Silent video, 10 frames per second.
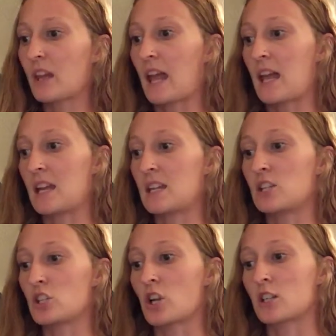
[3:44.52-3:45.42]
And it
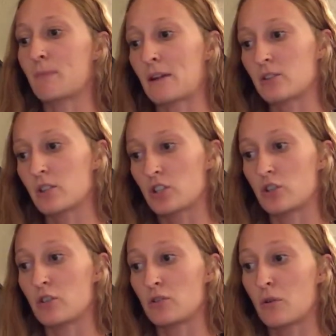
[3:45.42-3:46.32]
just talked about the
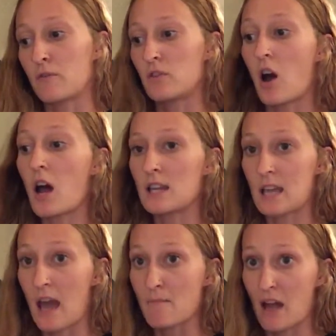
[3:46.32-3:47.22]
students who have not
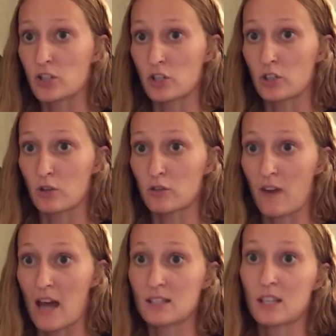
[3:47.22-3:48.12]
yet mastered those
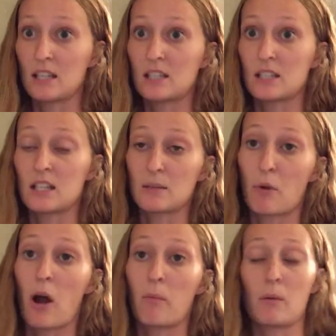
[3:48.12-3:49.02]
facts. It's a
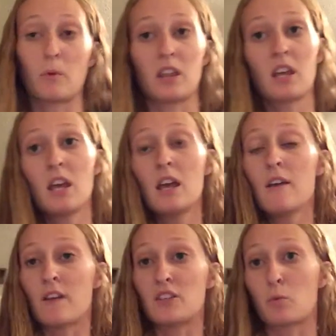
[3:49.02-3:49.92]
problem with
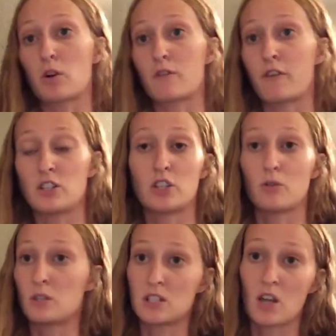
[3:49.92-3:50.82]
phase 1 or phase
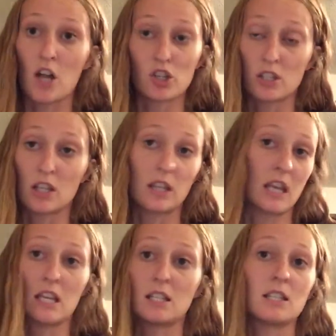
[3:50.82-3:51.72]
2. It's not just that they
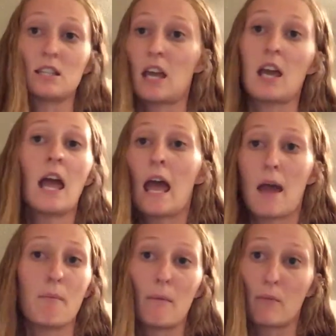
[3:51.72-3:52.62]
need to sit
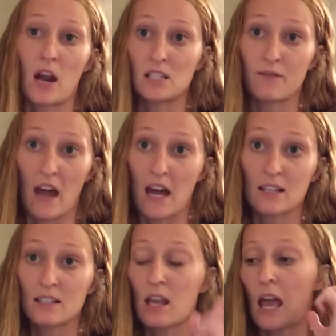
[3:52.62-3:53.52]
and memorize facts.